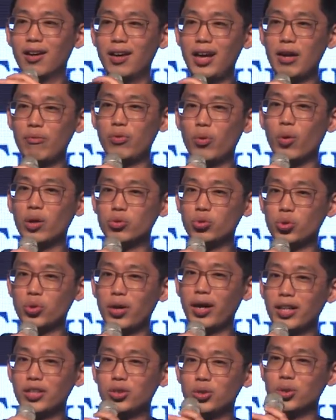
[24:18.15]
everyone
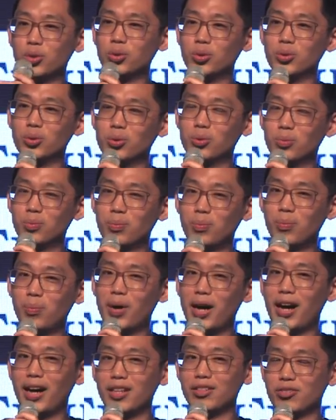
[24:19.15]
tried to
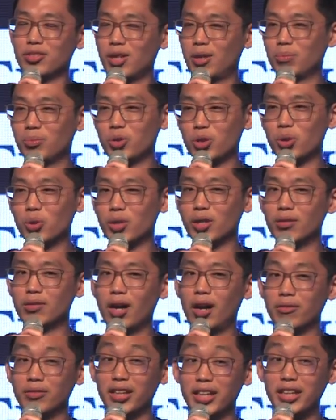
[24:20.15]
buy some token
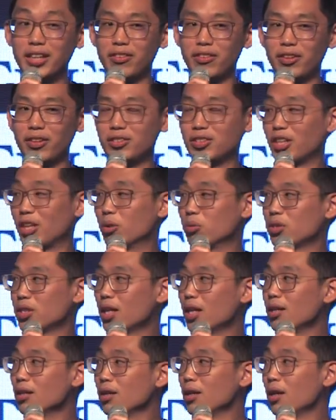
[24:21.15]
on the Ether
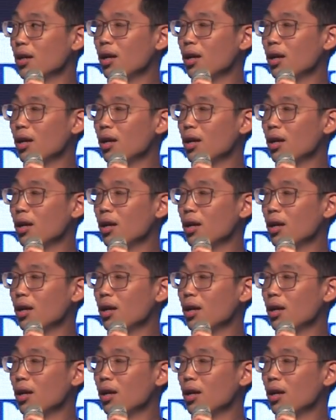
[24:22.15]
Delta,